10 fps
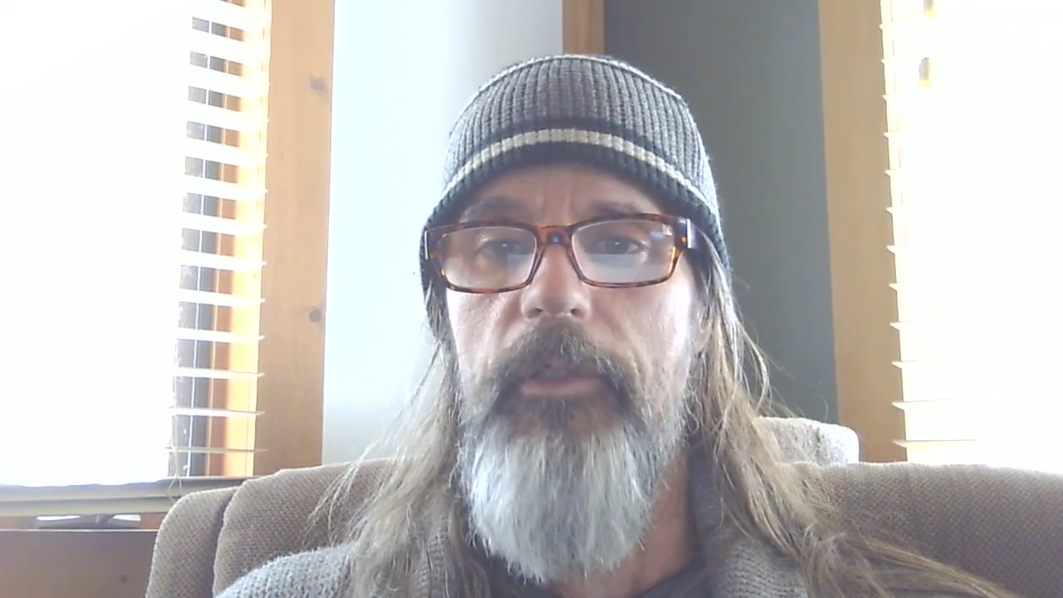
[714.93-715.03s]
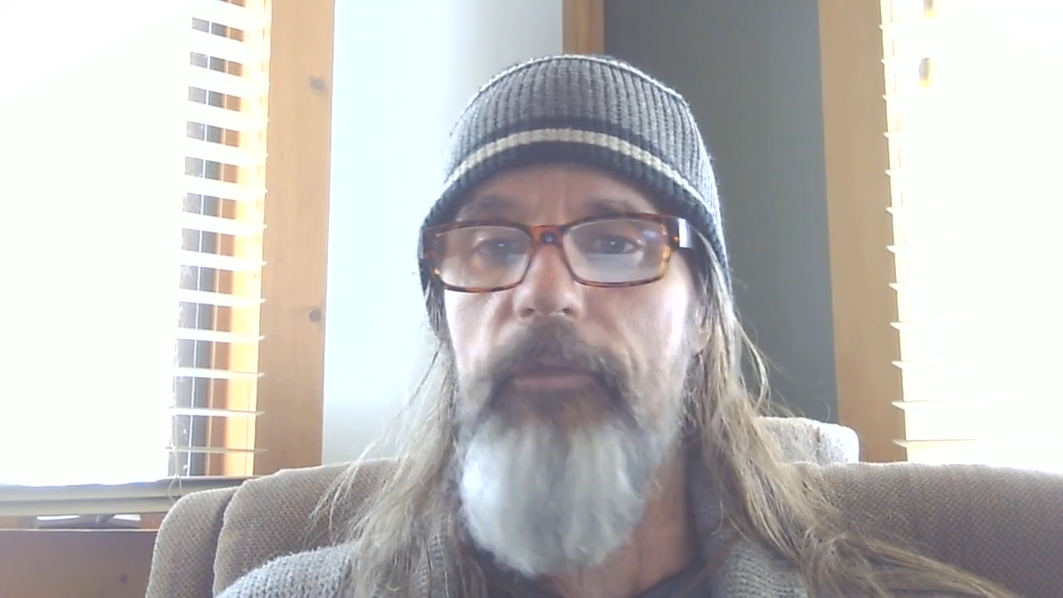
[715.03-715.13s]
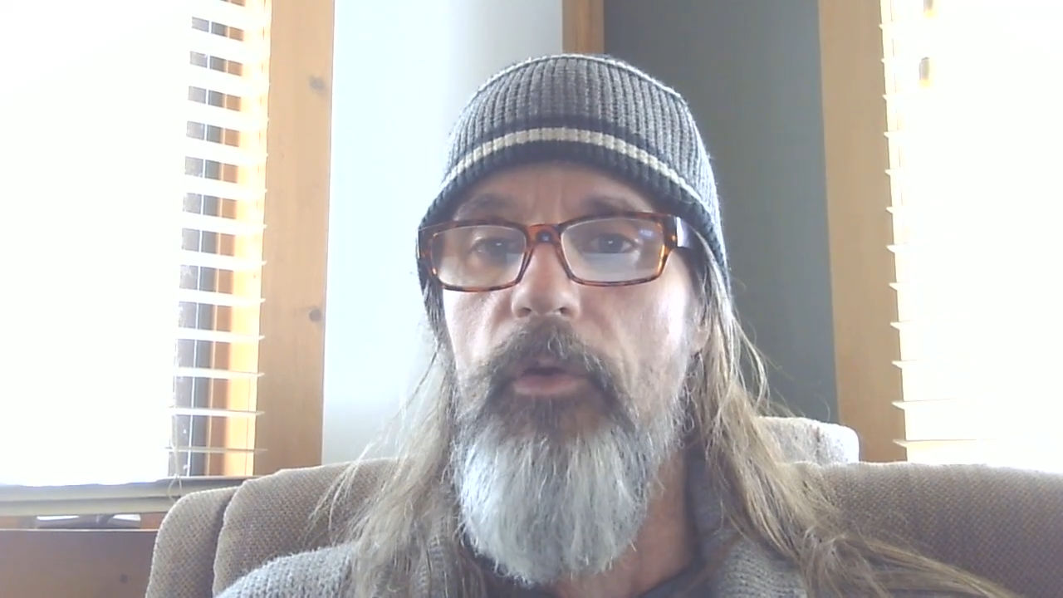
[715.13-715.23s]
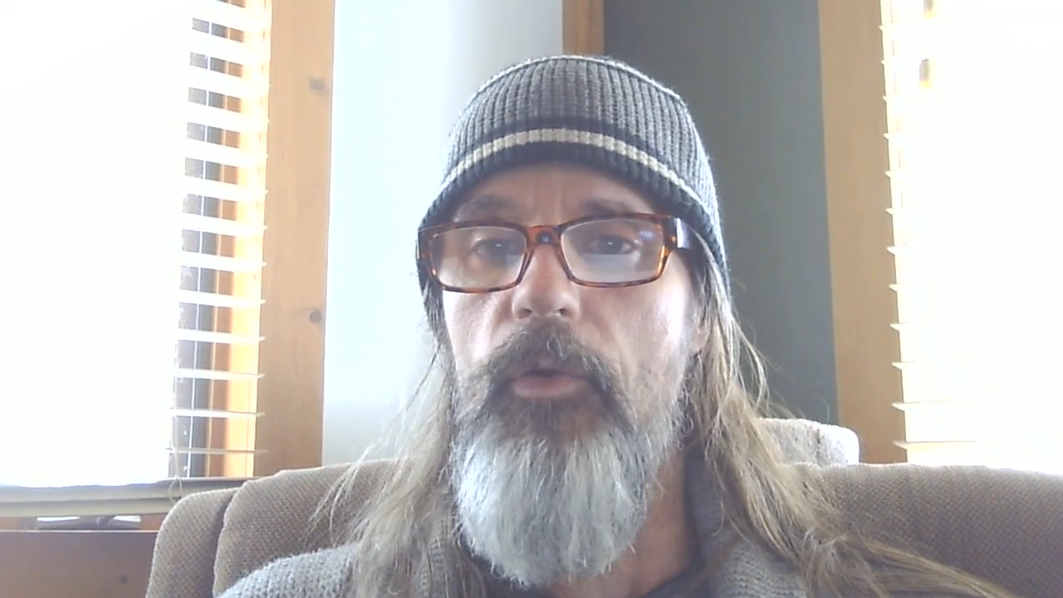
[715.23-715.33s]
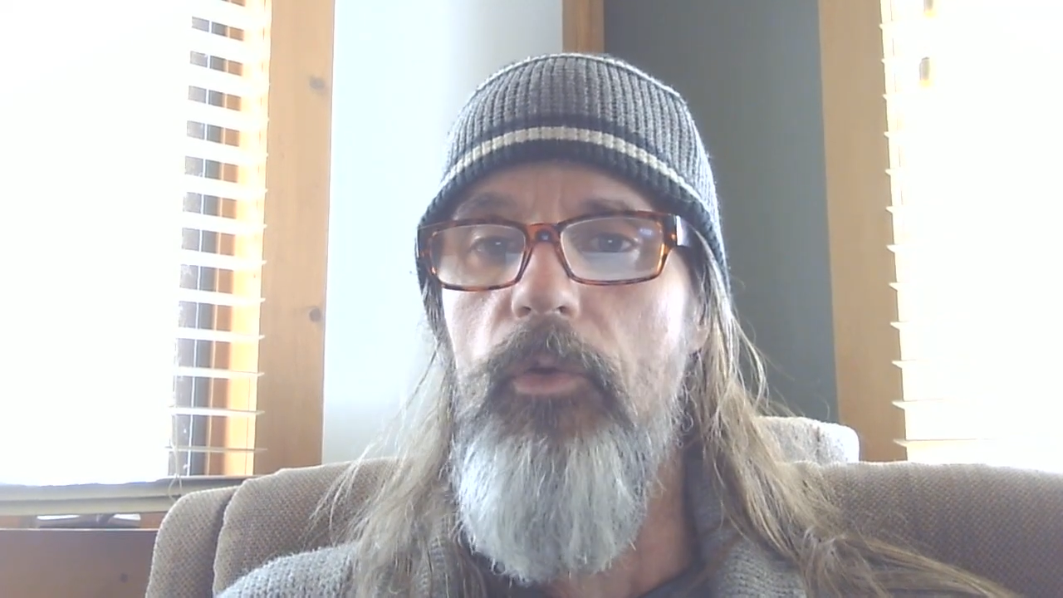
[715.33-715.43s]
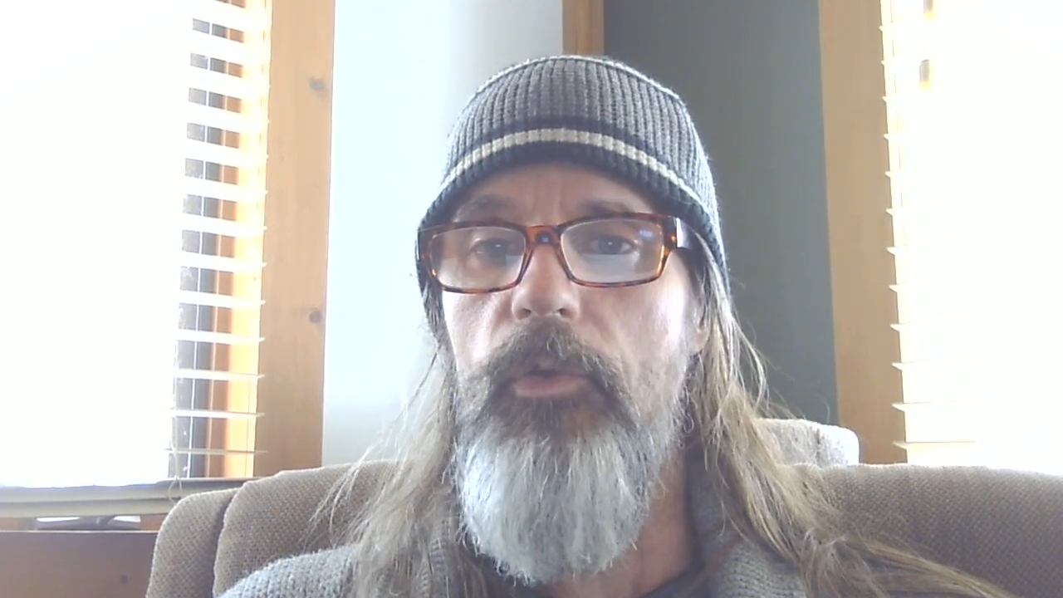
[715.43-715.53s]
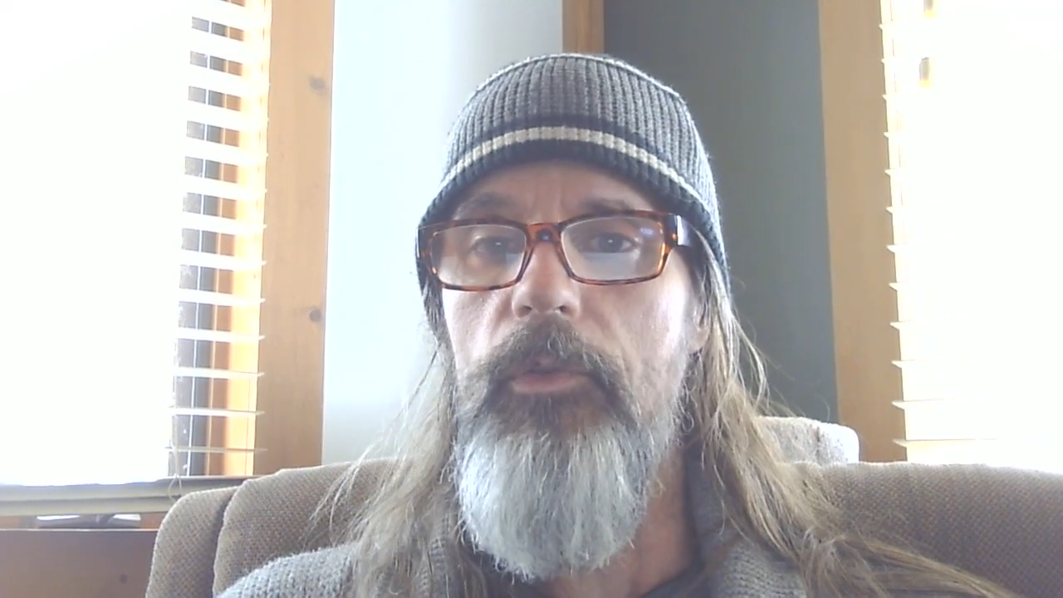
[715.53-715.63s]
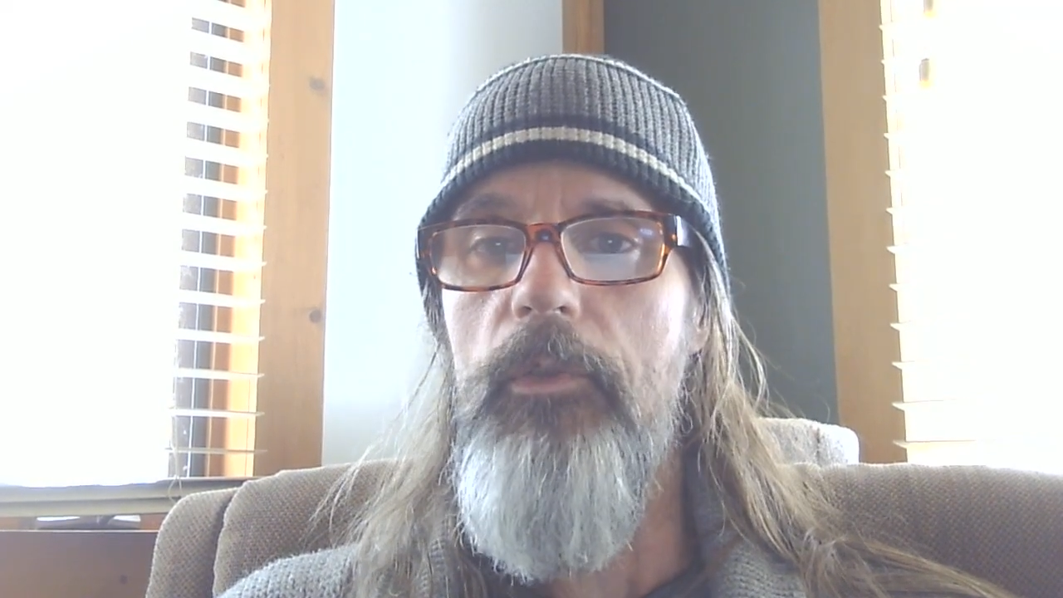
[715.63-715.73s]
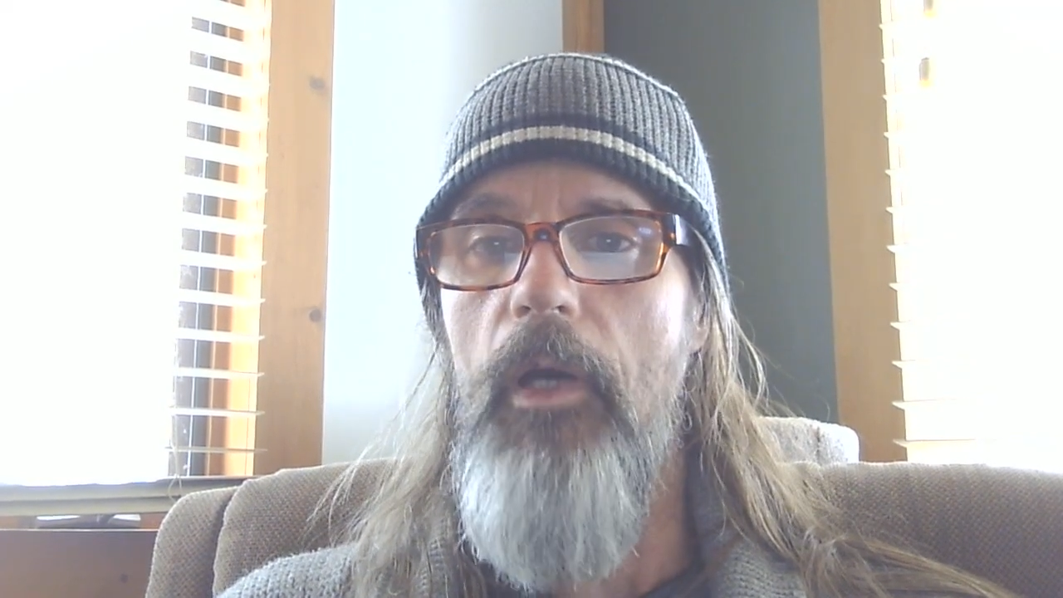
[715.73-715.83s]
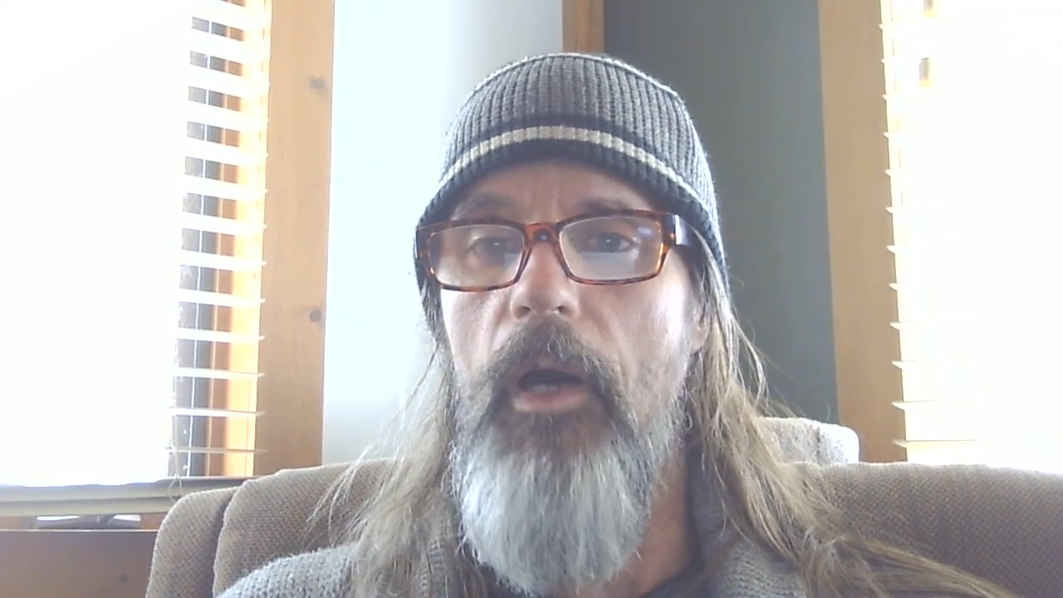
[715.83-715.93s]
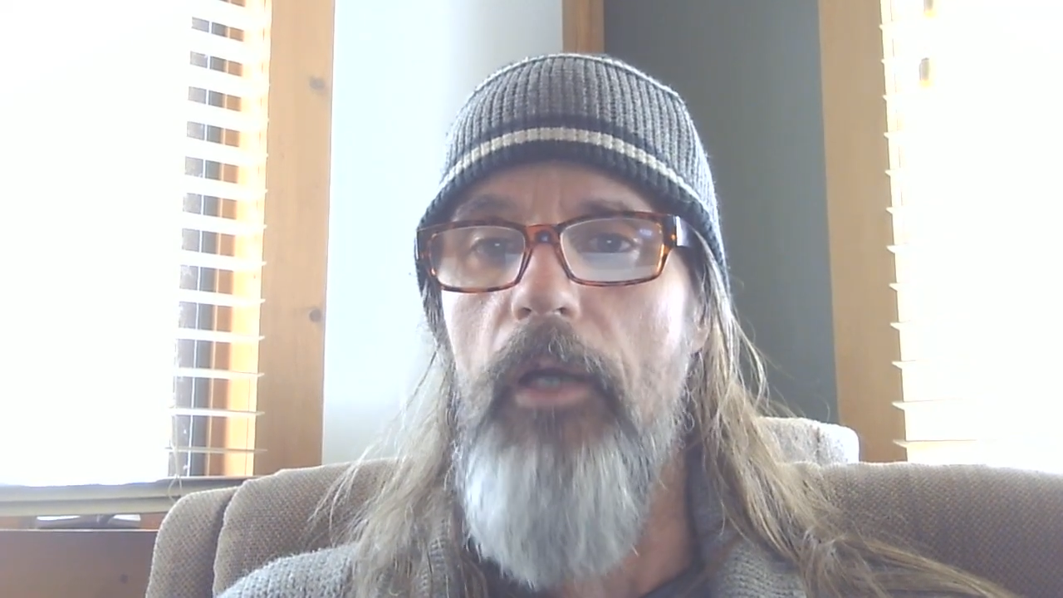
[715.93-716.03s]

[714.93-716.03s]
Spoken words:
of who